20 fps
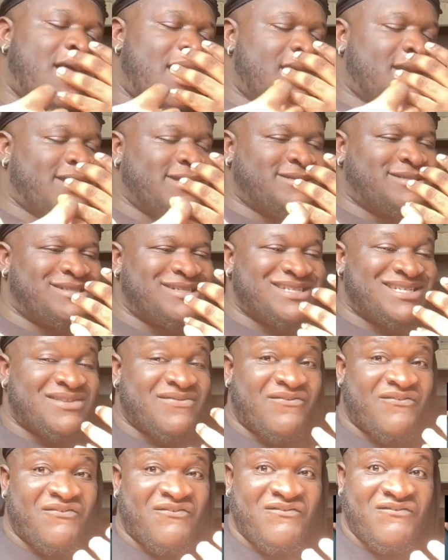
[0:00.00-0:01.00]
I could just
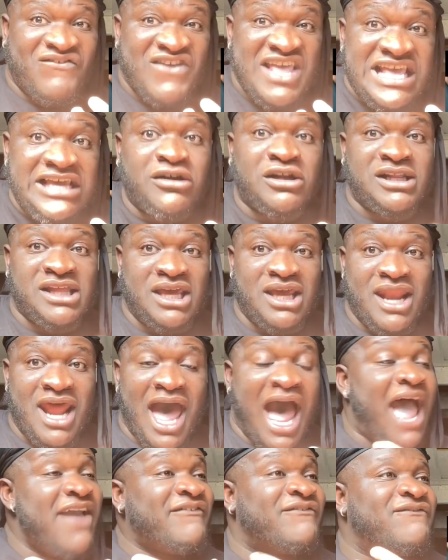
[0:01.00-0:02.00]
feel it.
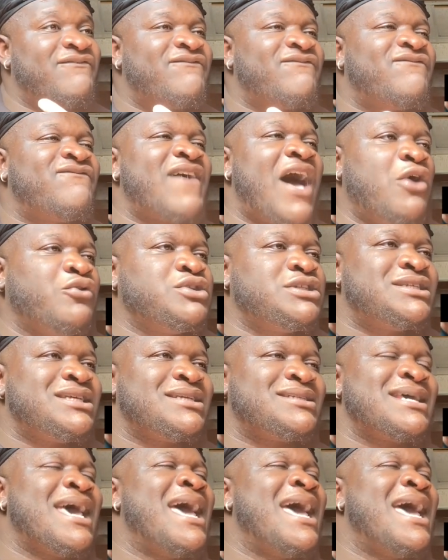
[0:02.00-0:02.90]
I felt it.